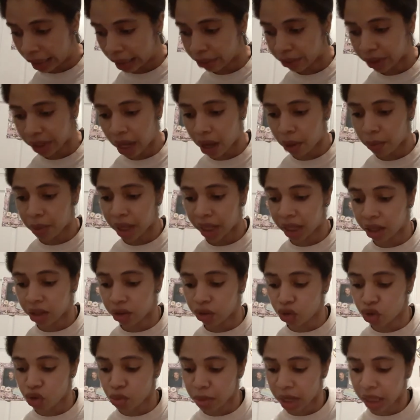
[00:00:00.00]
Without making
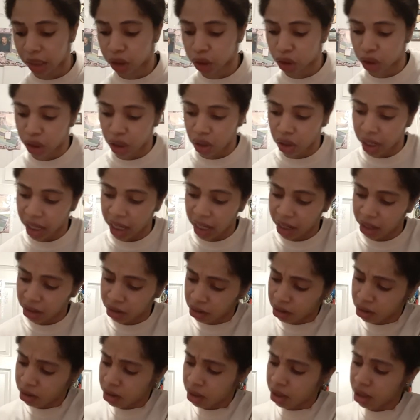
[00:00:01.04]
too much
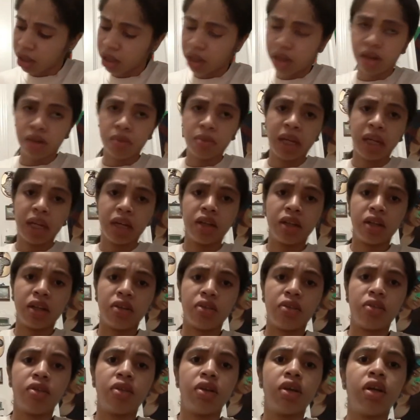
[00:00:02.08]
noise. My
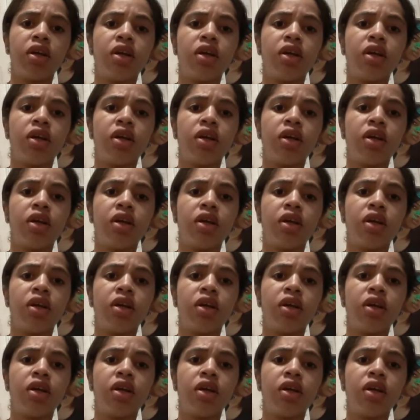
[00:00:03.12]
goodness.